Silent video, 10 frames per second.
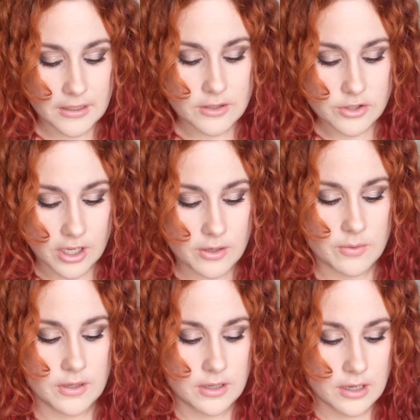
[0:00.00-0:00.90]

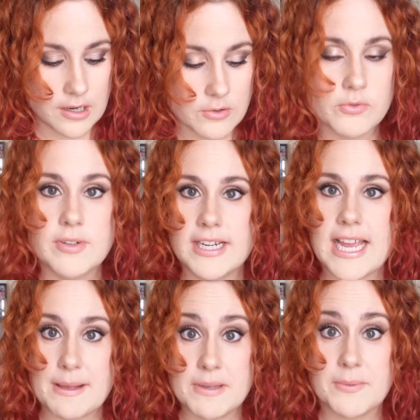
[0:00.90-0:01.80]
So I was really
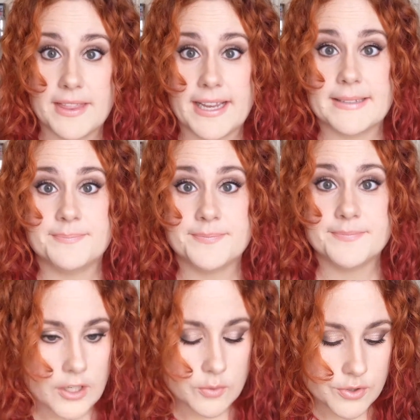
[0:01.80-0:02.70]
happy with that.
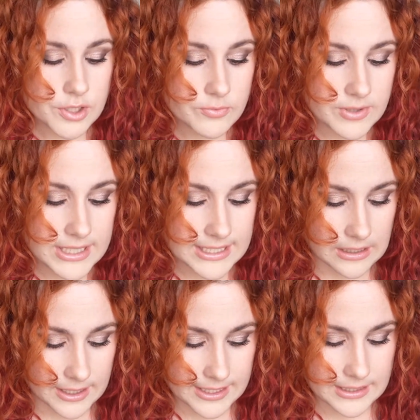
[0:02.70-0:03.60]
I also really
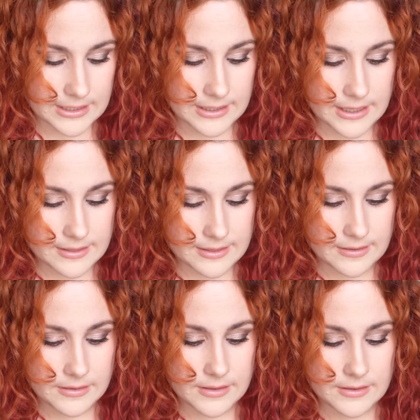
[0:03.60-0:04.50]
like
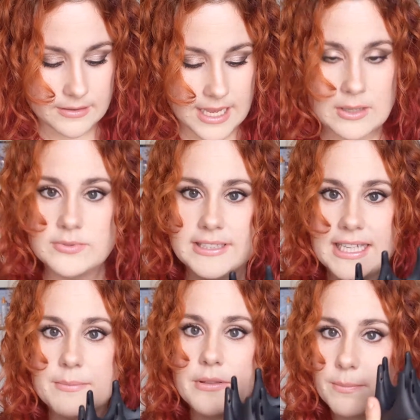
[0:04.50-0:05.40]
the how
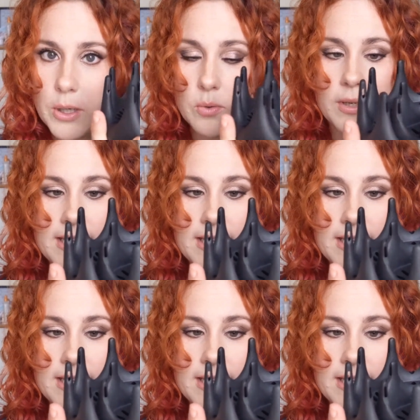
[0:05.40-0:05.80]
deep the bowl